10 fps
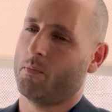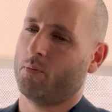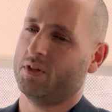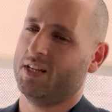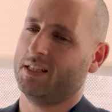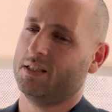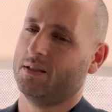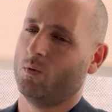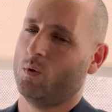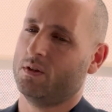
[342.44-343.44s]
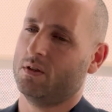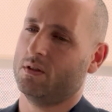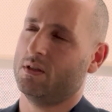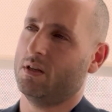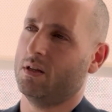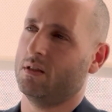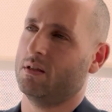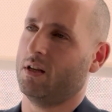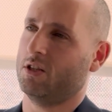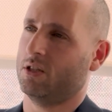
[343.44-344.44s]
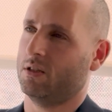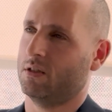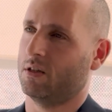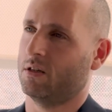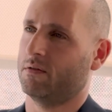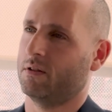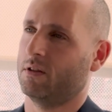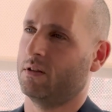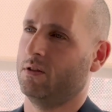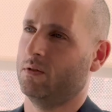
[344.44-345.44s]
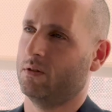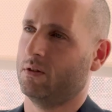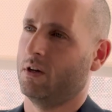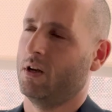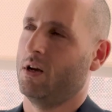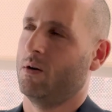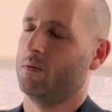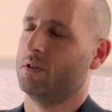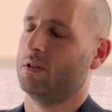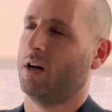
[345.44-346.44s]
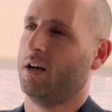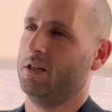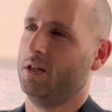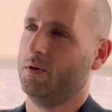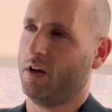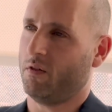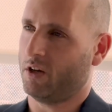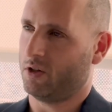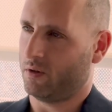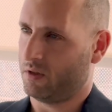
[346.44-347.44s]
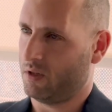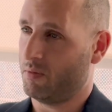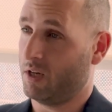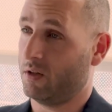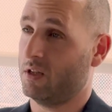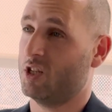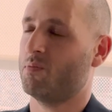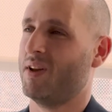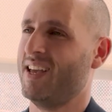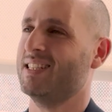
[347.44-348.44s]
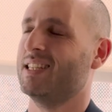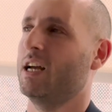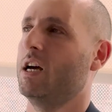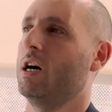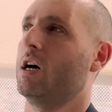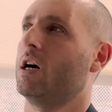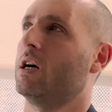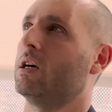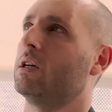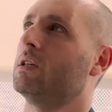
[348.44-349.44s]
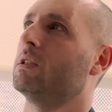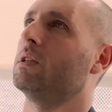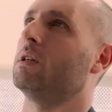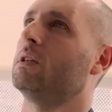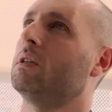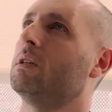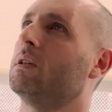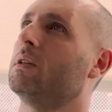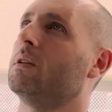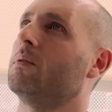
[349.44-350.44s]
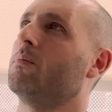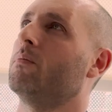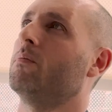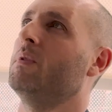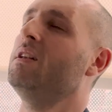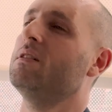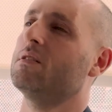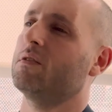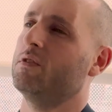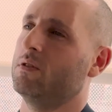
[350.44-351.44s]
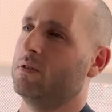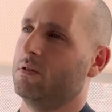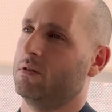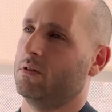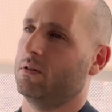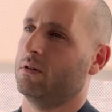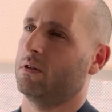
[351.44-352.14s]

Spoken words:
predict what is the intention of the user with a high degree of accuracy, because it's based on millions of users.